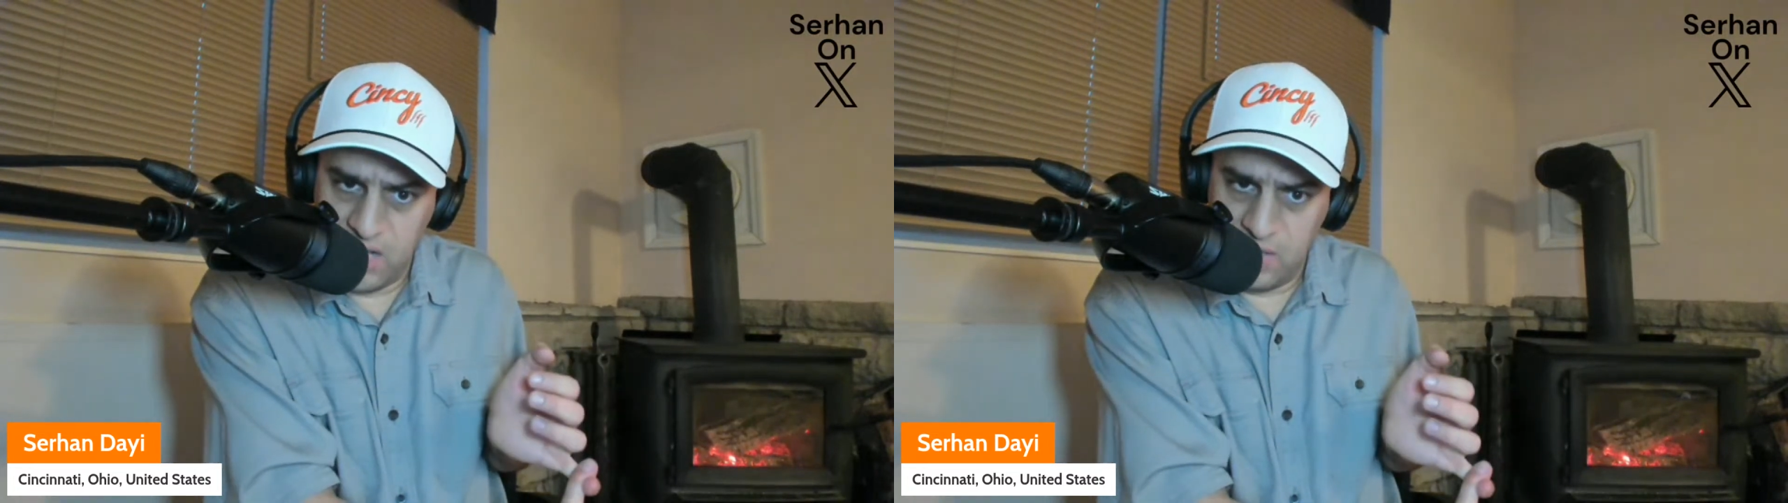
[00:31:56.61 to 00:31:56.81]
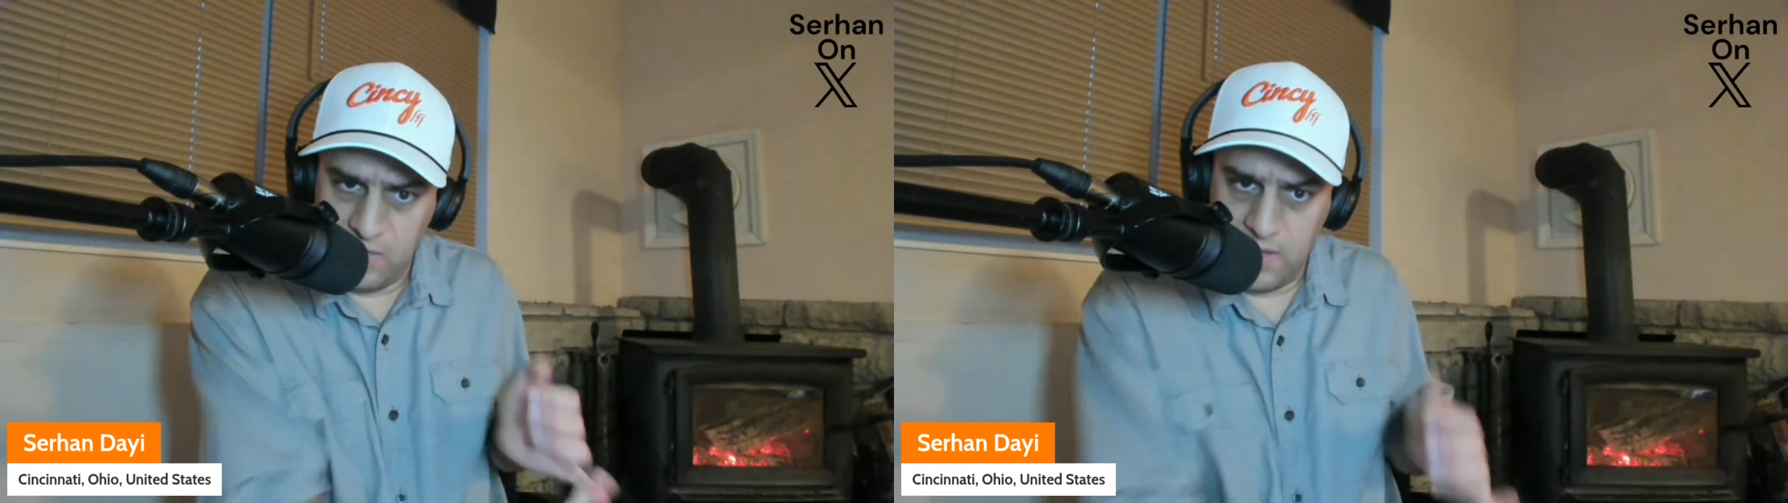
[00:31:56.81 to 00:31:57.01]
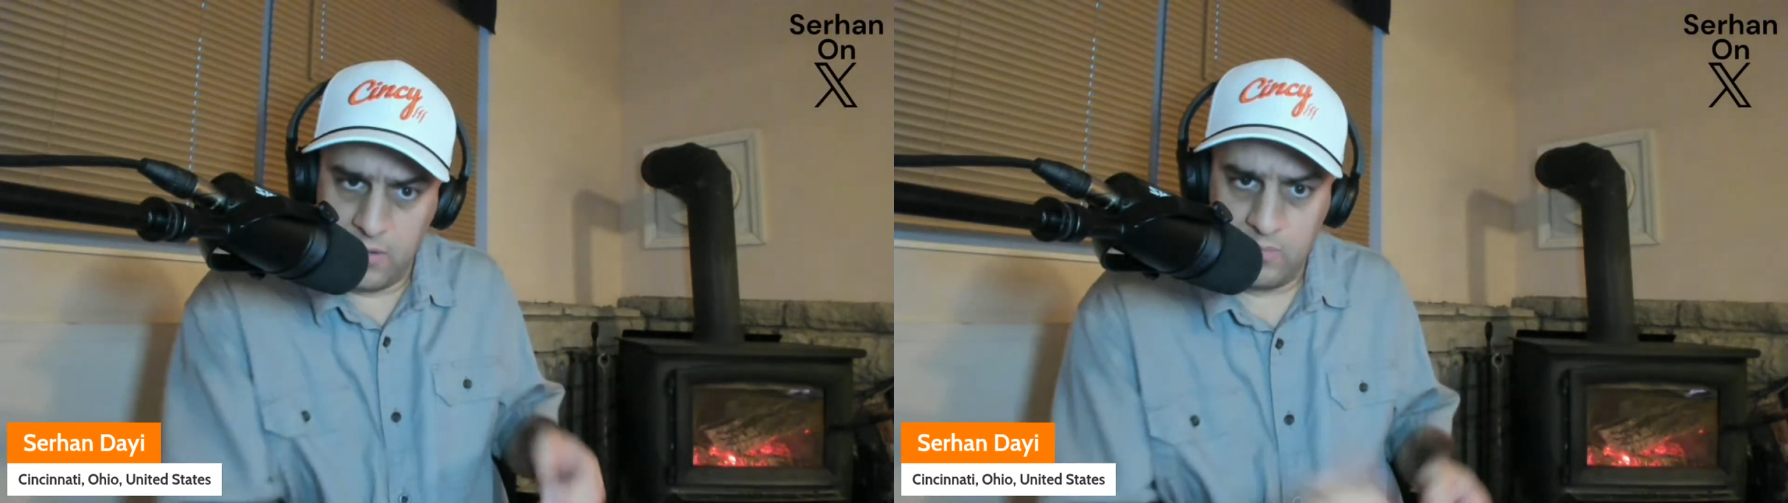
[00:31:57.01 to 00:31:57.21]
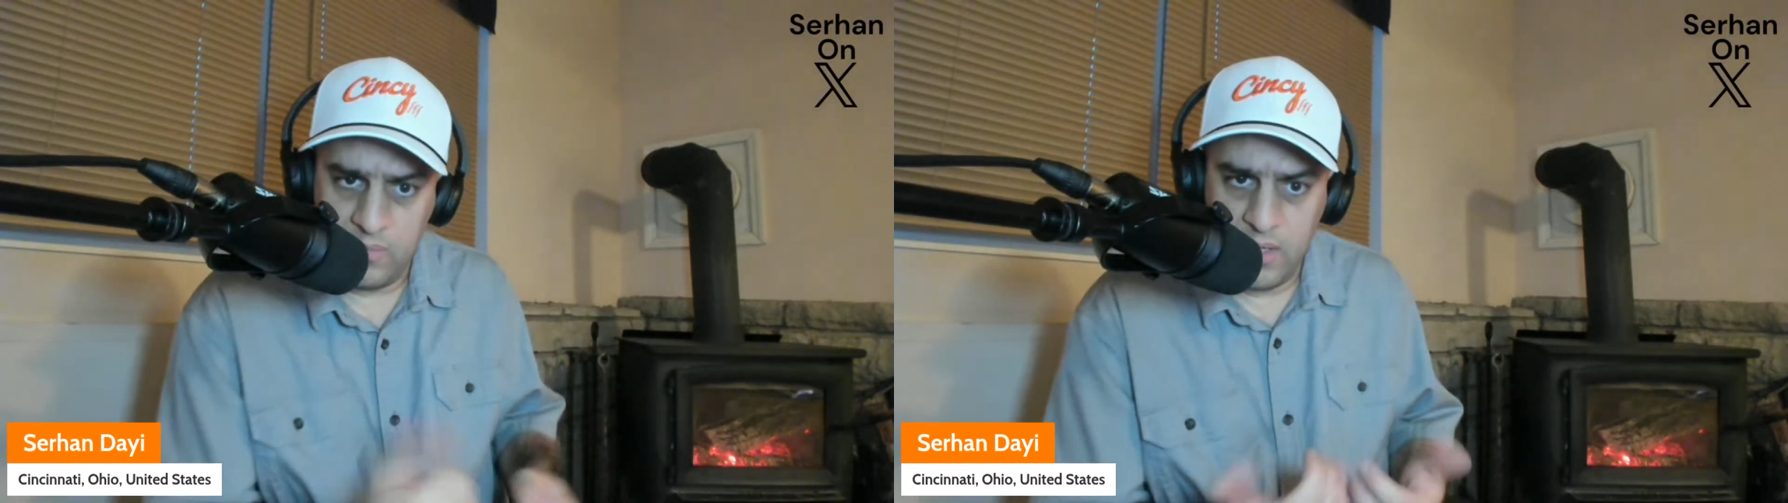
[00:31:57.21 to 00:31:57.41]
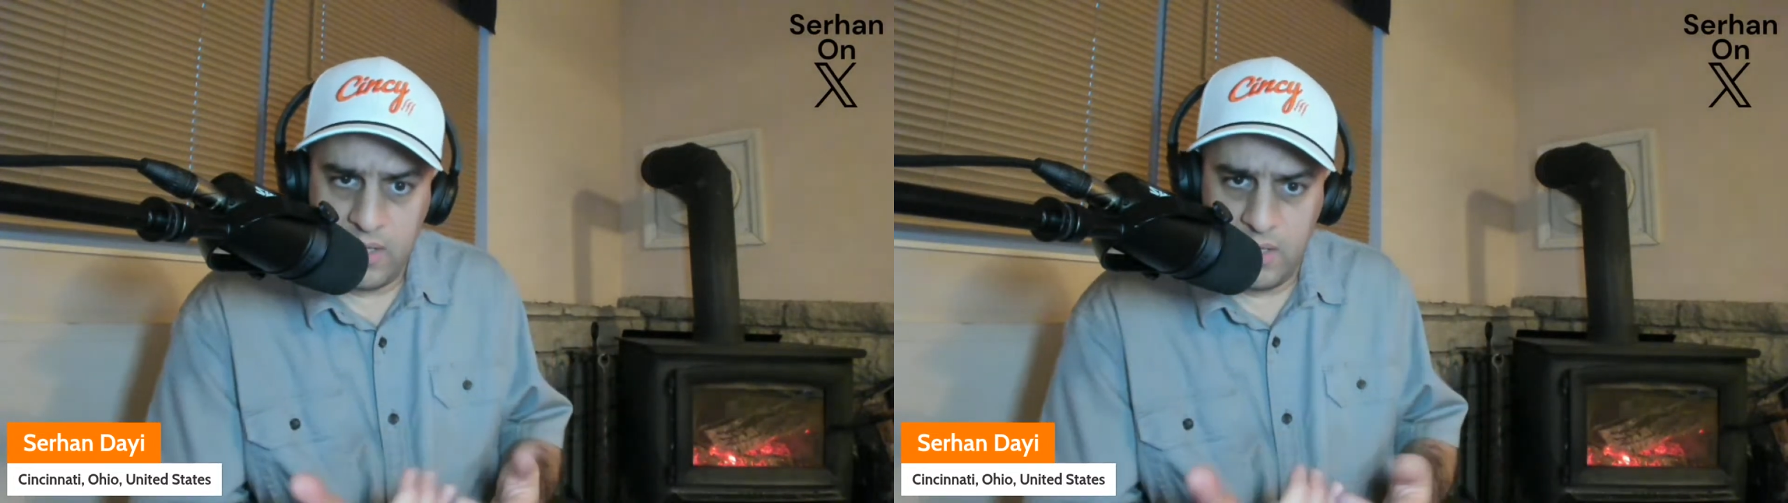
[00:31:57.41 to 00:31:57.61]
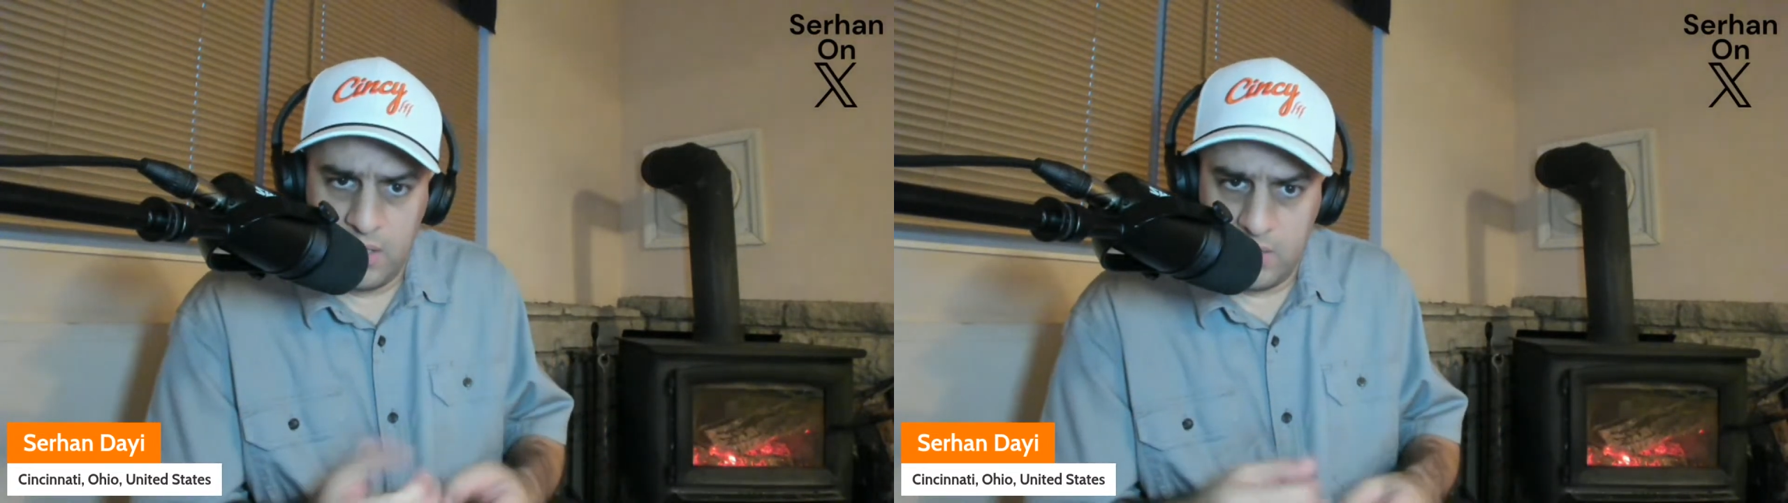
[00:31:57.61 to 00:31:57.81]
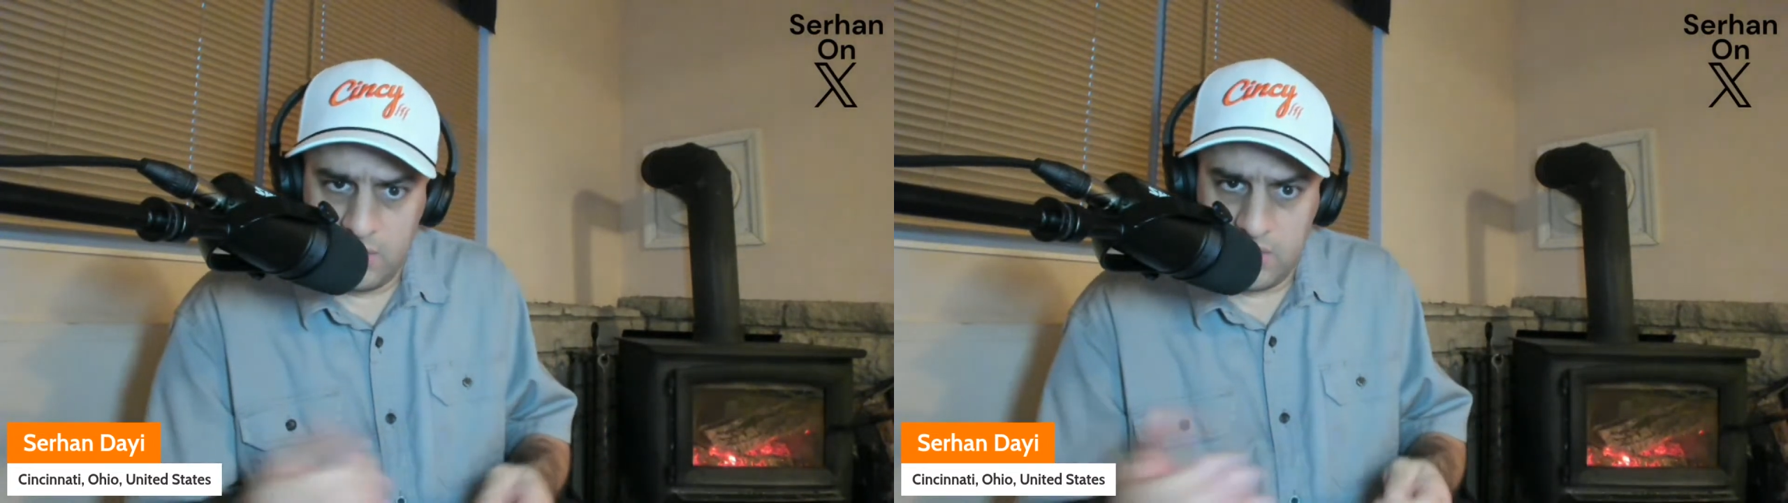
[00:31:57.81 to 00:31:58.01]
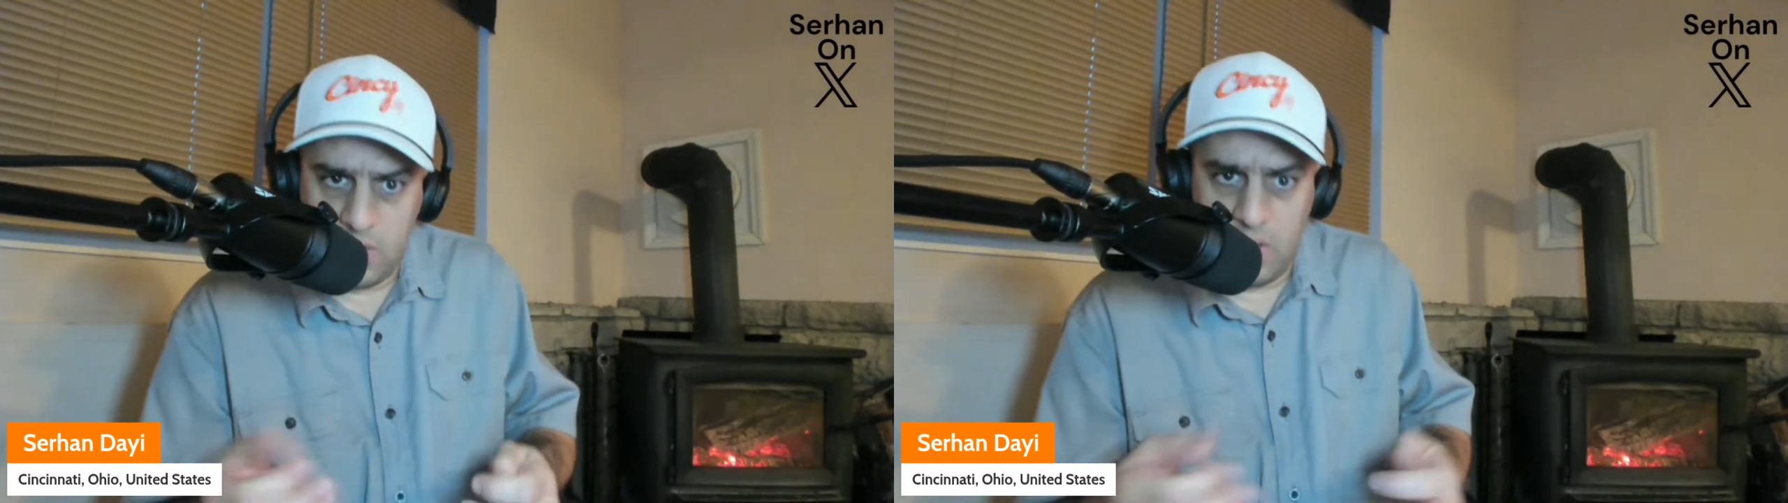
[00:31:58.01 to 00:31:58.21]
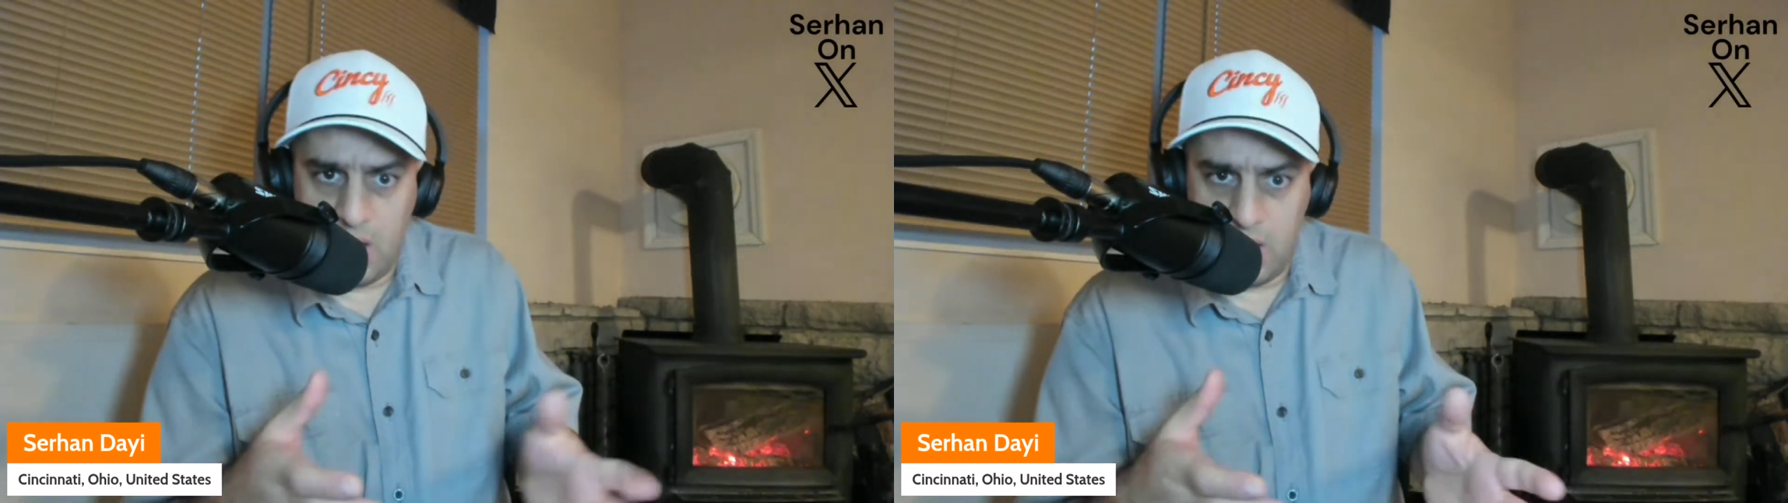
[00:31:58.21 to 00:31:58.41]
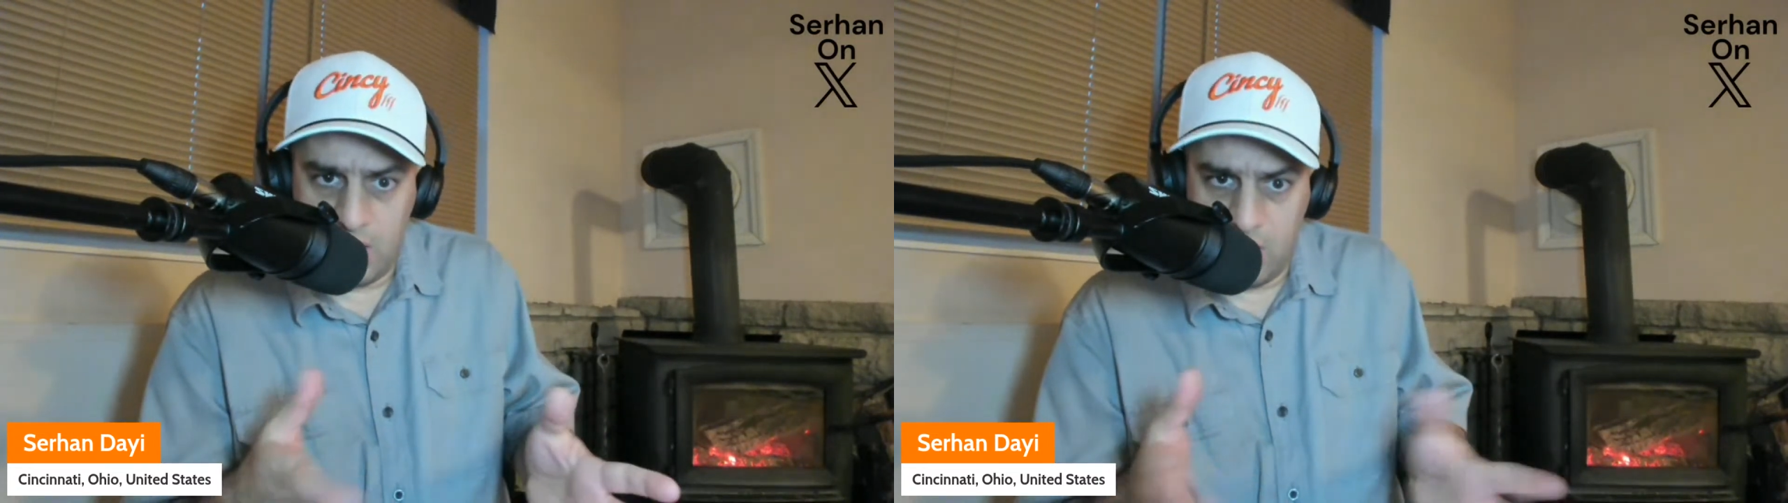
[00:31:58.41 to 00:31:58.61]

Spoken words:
the NFL. So